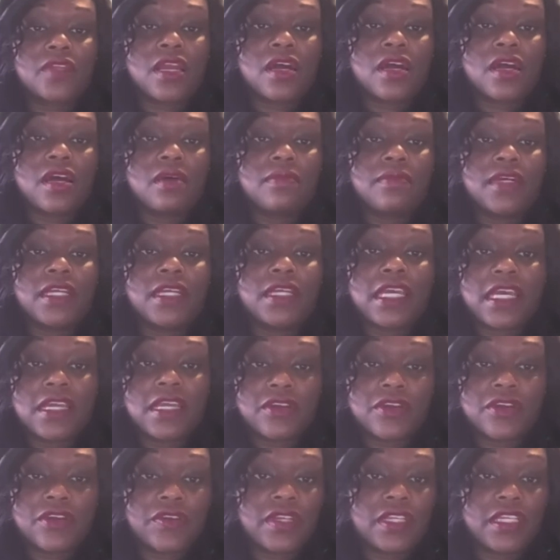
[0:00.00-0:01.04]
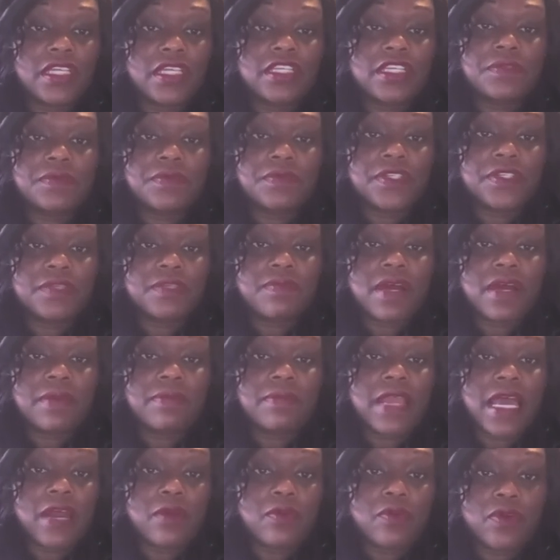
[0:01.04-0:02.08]
again, currently experienced by
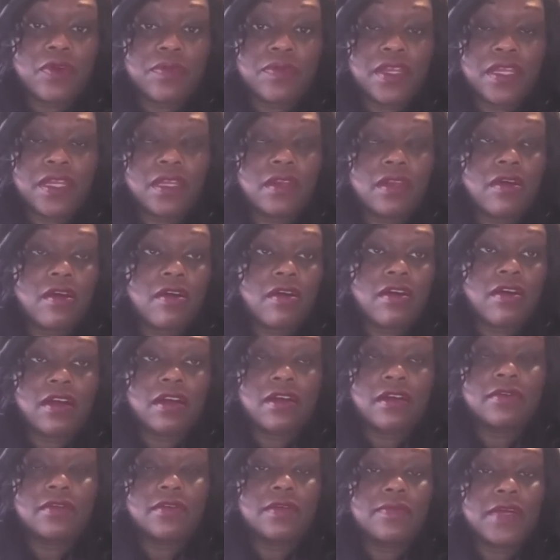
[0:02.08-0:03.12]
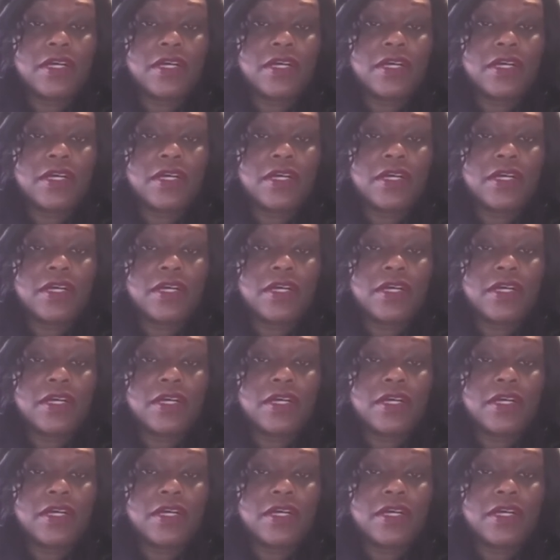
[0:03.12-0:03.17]
Black women are